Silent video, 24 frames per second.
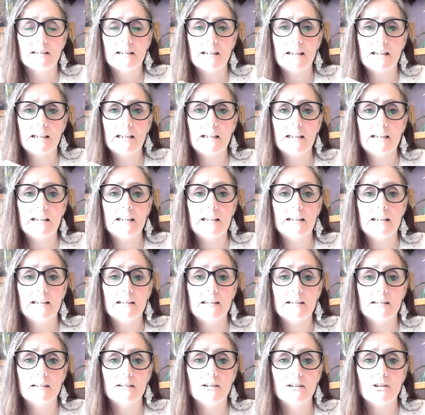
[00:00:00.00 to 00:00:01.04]
he
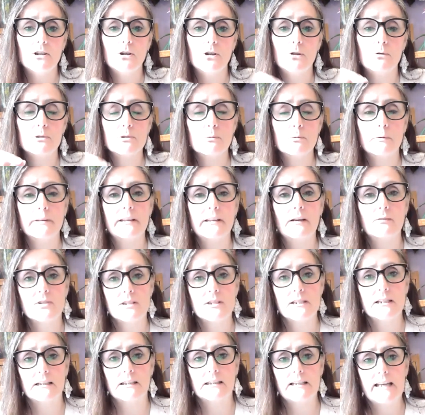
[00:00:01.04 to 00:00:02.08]
who is without
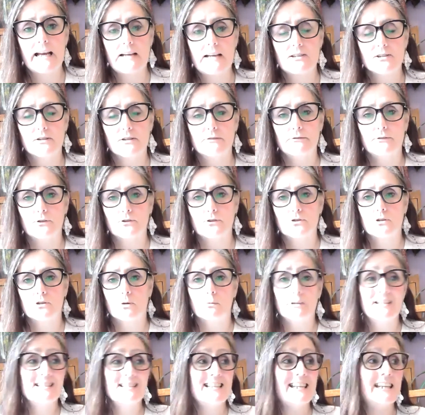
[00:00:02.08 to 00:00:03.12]
sin cast the first
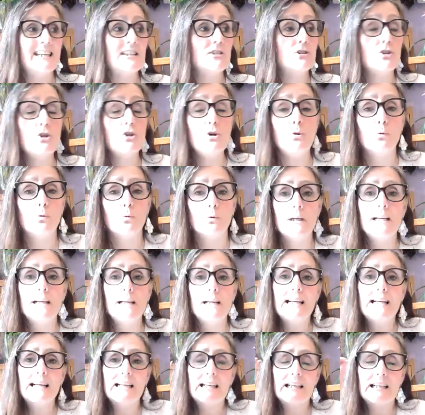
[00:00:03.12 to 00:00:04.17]
stone. Because he knew.
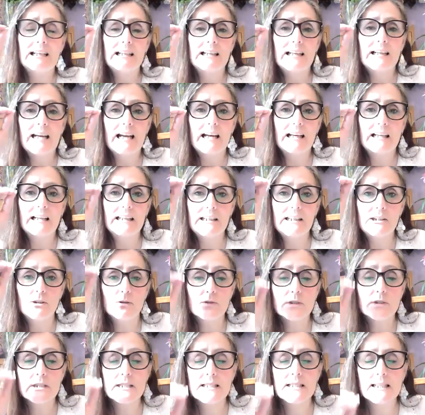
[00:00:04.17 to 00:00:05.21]
He
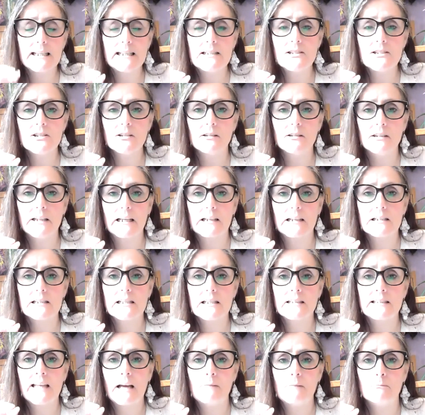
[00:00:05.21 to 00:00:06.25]
used his intellect
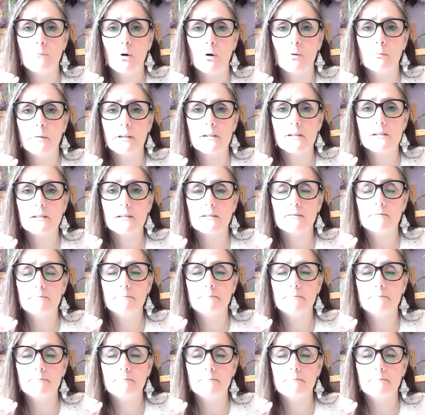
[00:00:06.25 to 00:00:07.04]
at that moment.